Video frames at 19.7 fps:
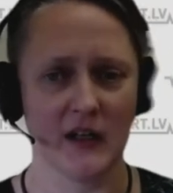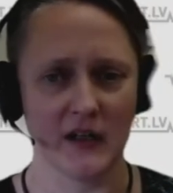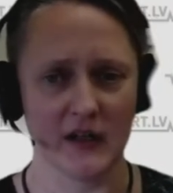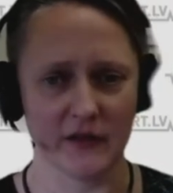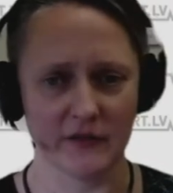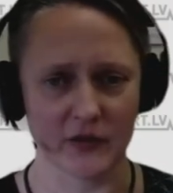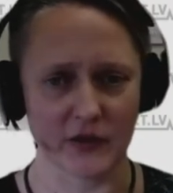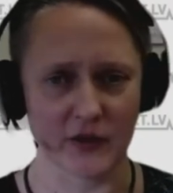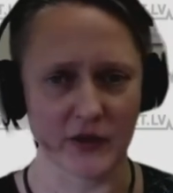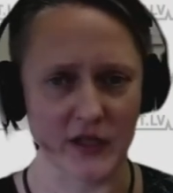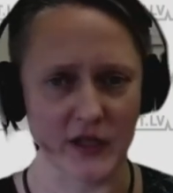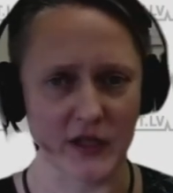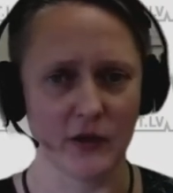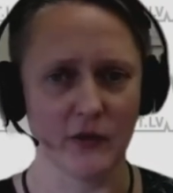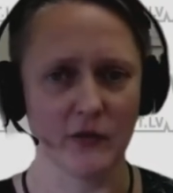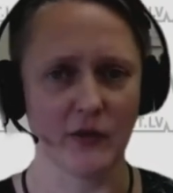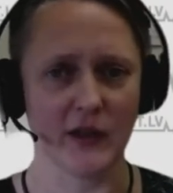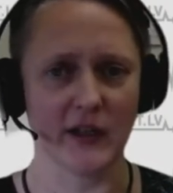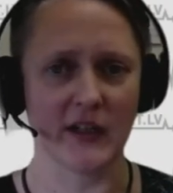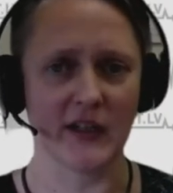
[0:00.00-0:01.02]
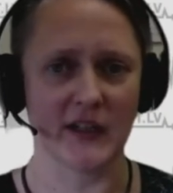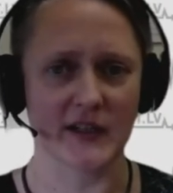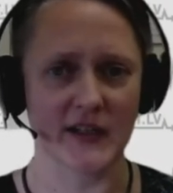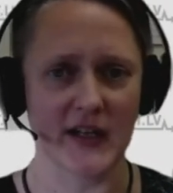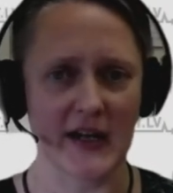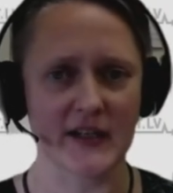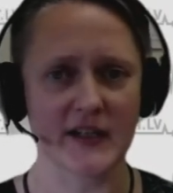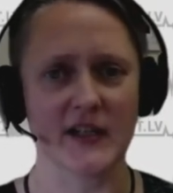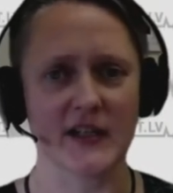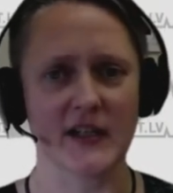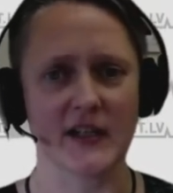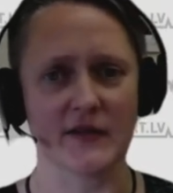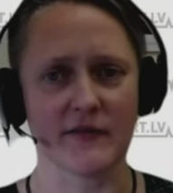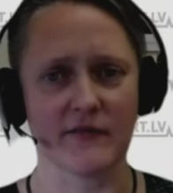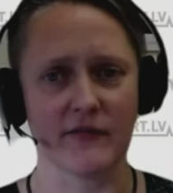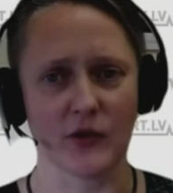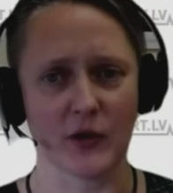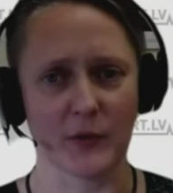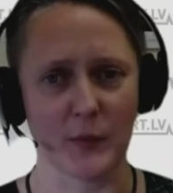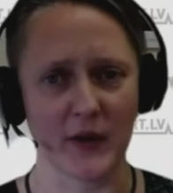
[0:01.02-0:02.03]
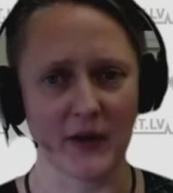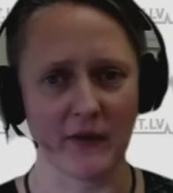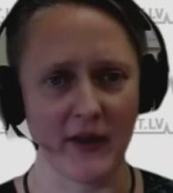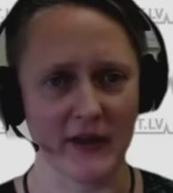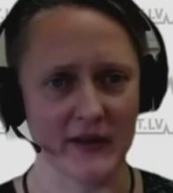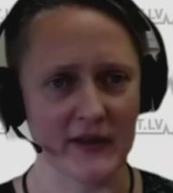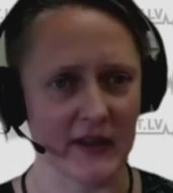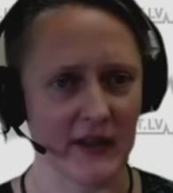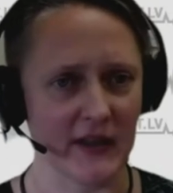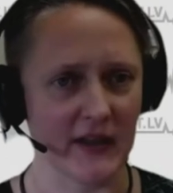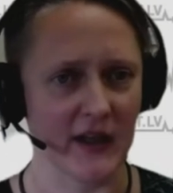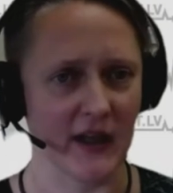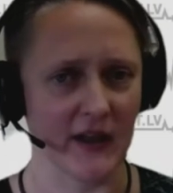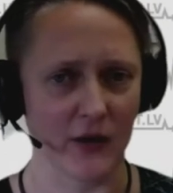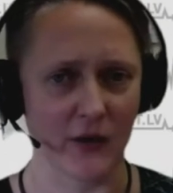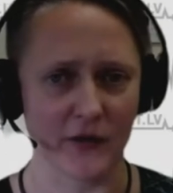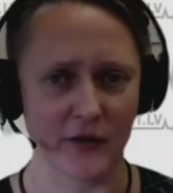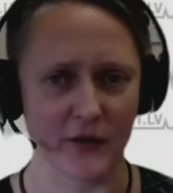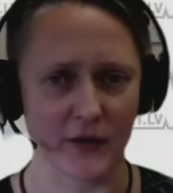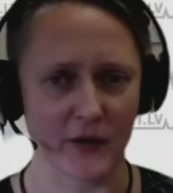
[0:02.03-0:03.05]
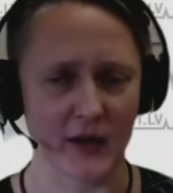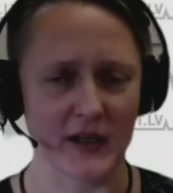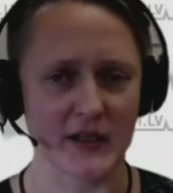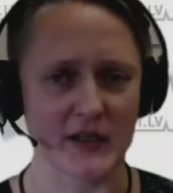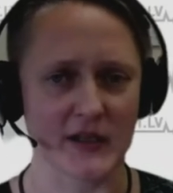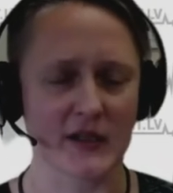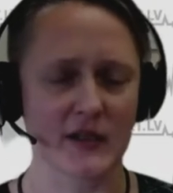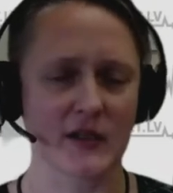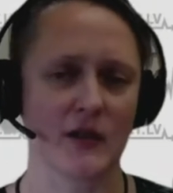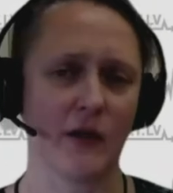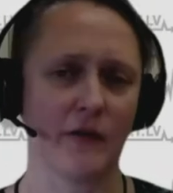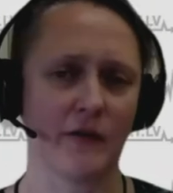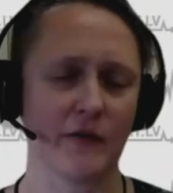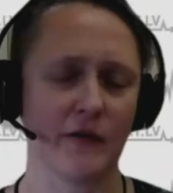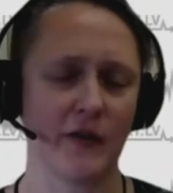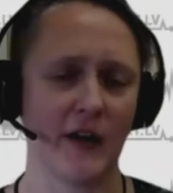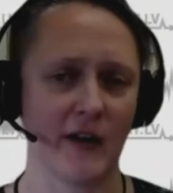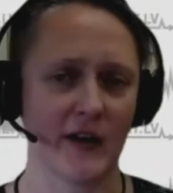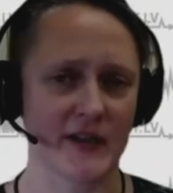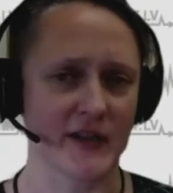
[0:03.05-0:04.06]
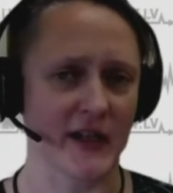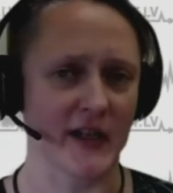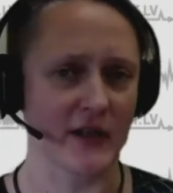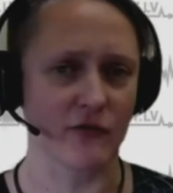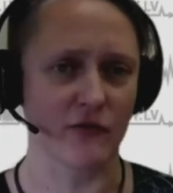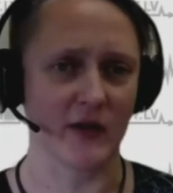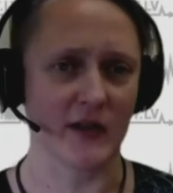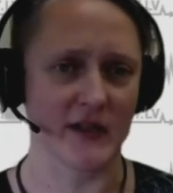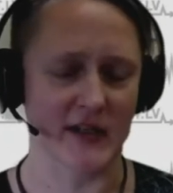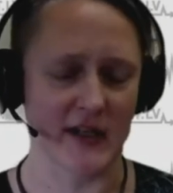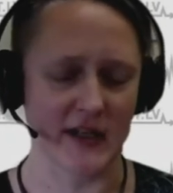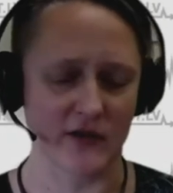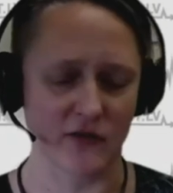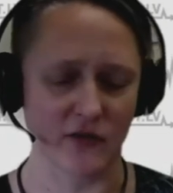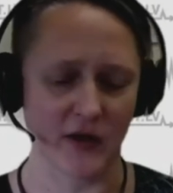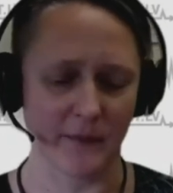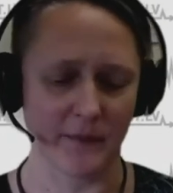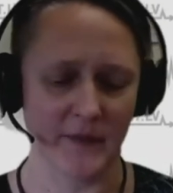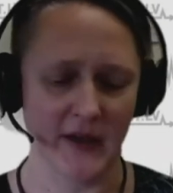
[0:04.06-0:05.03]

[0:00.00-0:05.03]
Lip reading: for securing his access, for preventing unauthorized software, etc., etc.